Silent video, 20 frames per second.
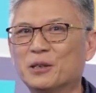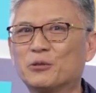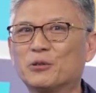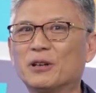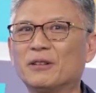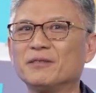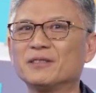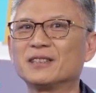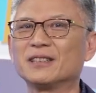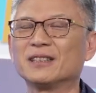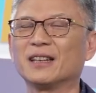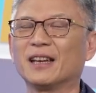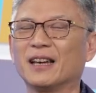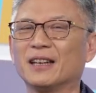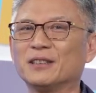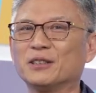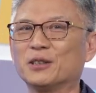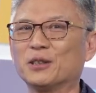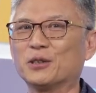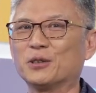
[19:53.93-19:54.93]
We haven't seen
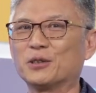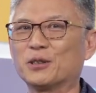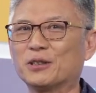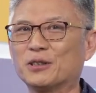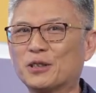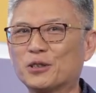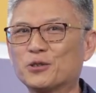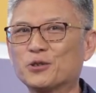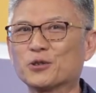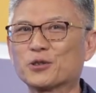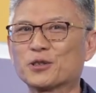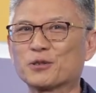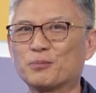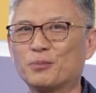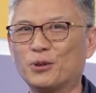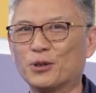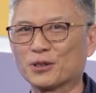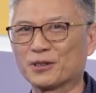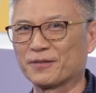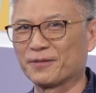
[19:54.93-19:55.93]
any International
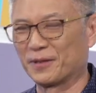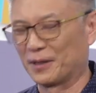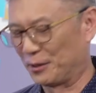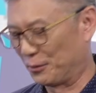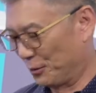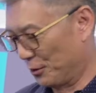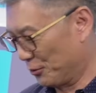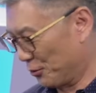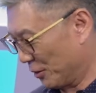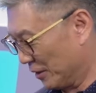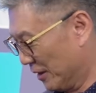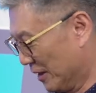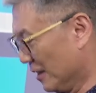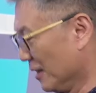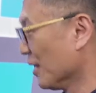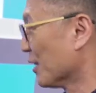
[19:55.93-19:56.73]
Sports Federation.